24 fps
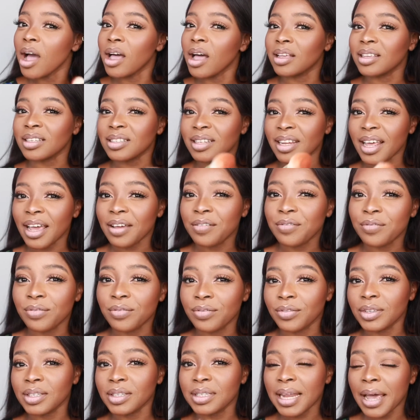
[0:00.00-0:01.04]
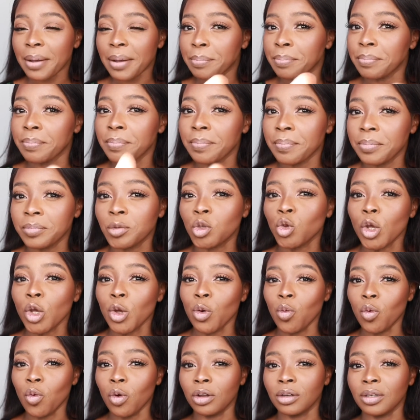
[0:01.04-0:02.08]
It's like 2
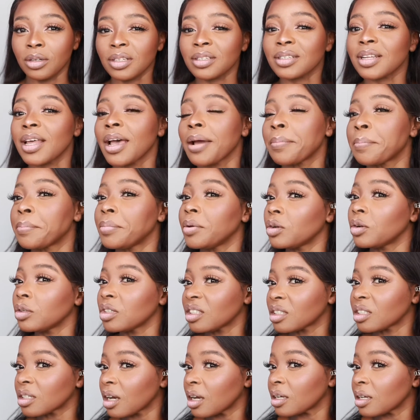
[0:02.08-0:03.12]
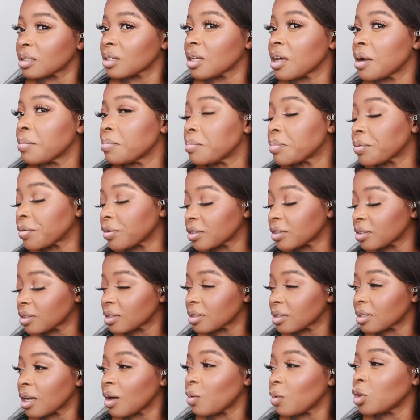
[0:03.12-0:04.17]
in 1. It's like blusher. It's like
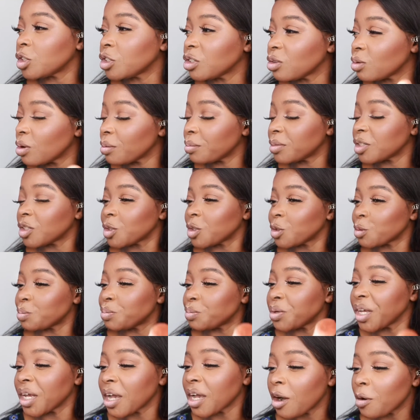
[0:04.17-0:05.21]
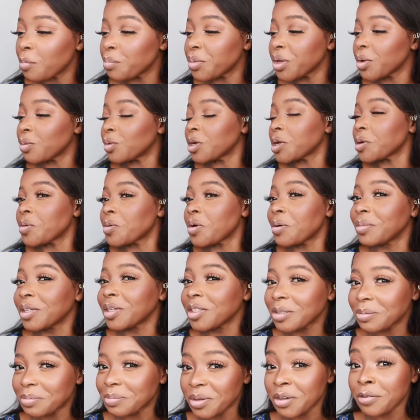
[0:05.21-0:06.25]
bronzer. What do you want me to be? I'll be what you want me
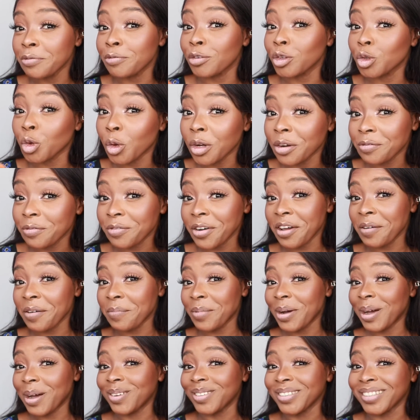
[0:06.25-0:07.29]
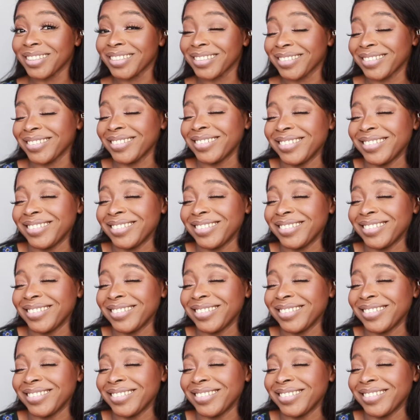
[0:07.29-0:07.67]
to be for £25.